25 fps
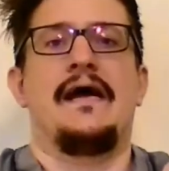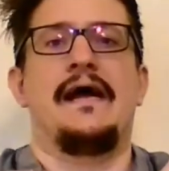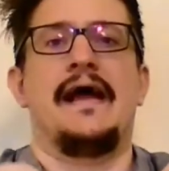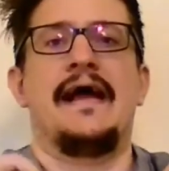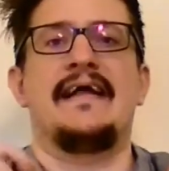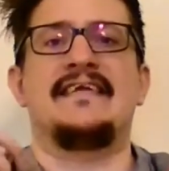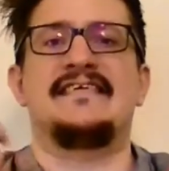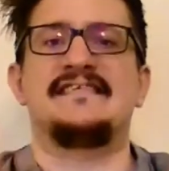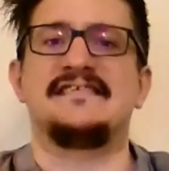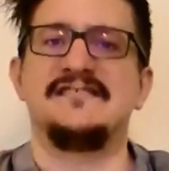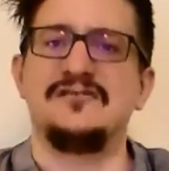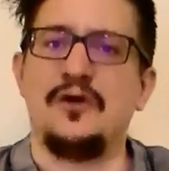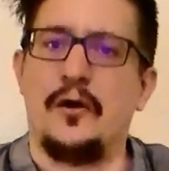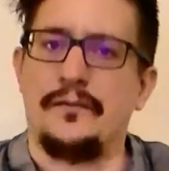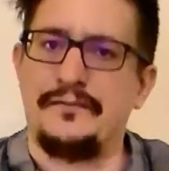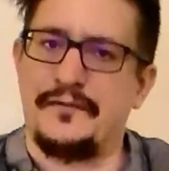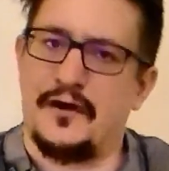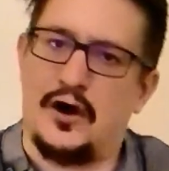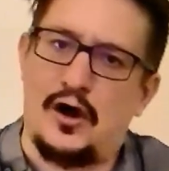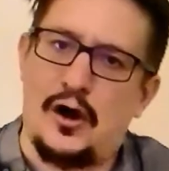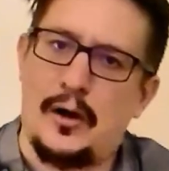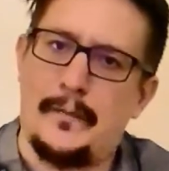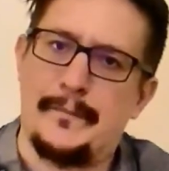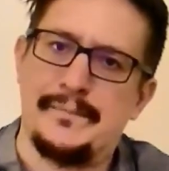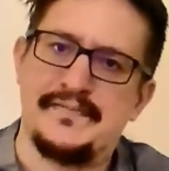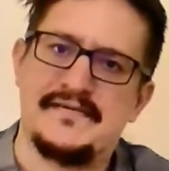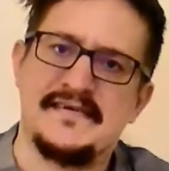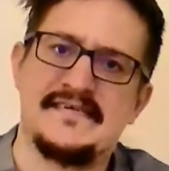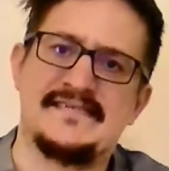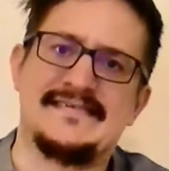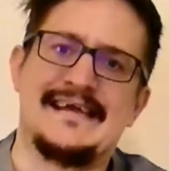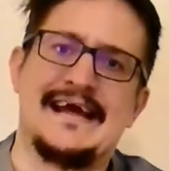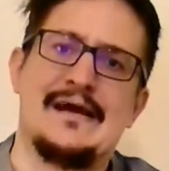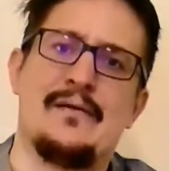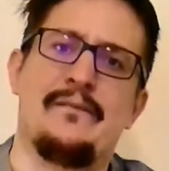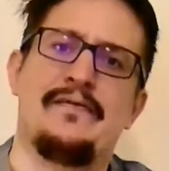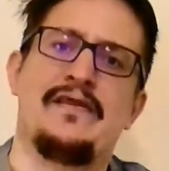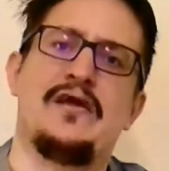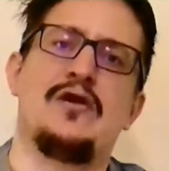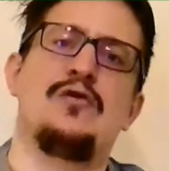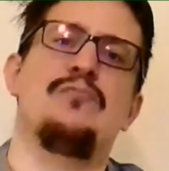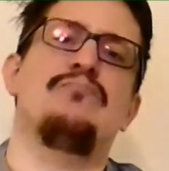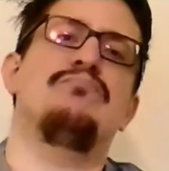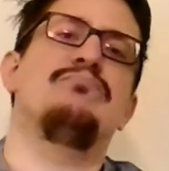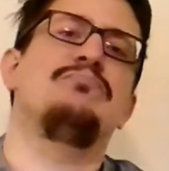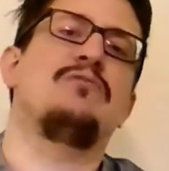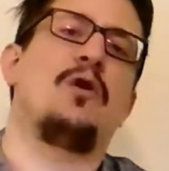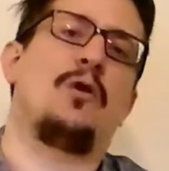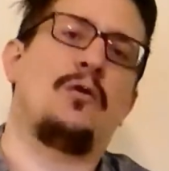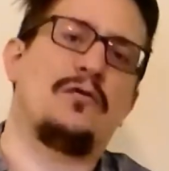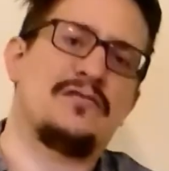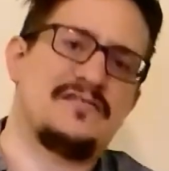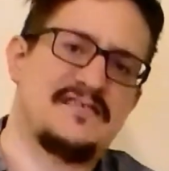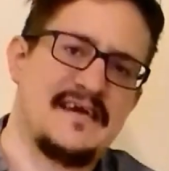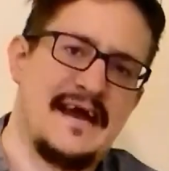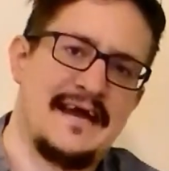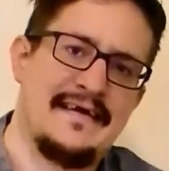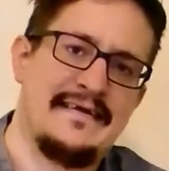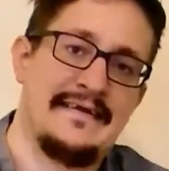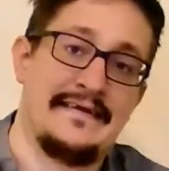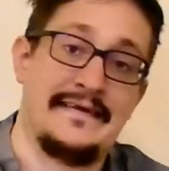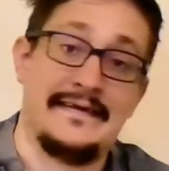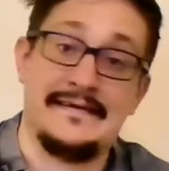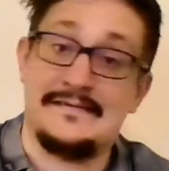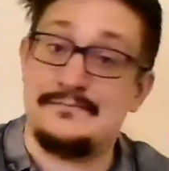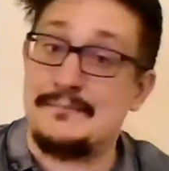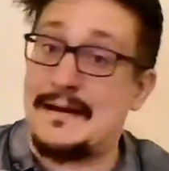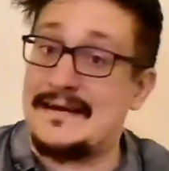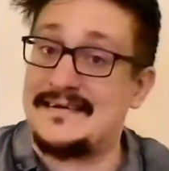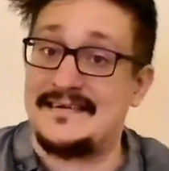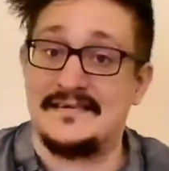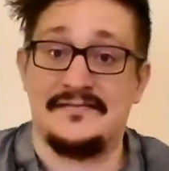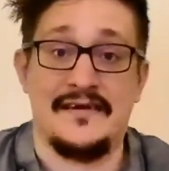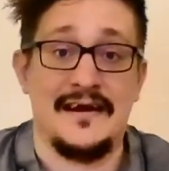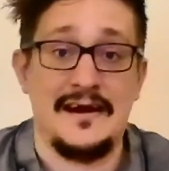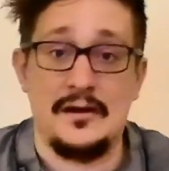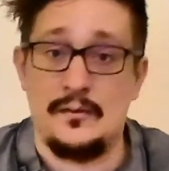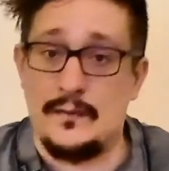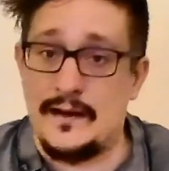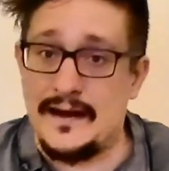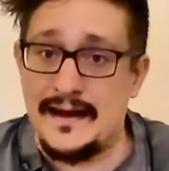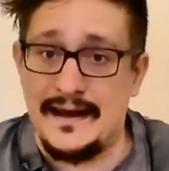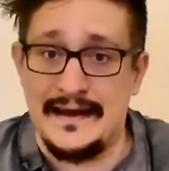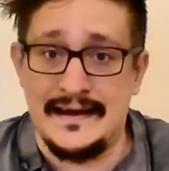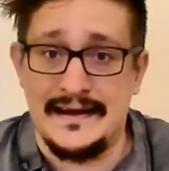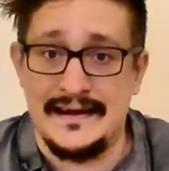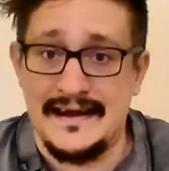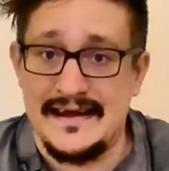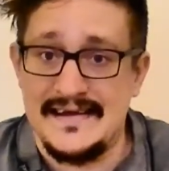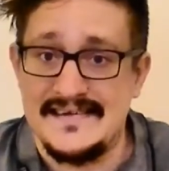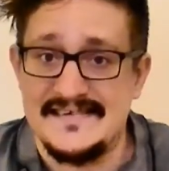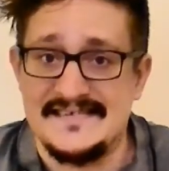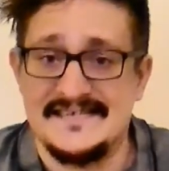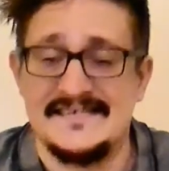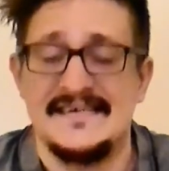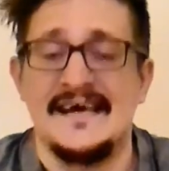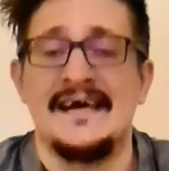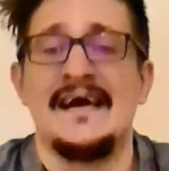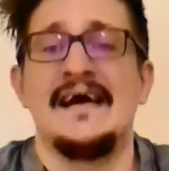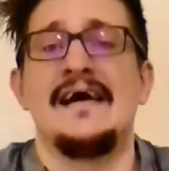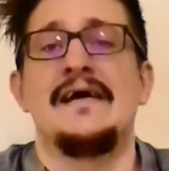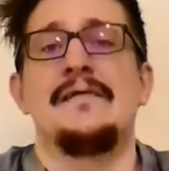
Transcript: It's not the hops that stay with you, not saying that there's massive anyway in this.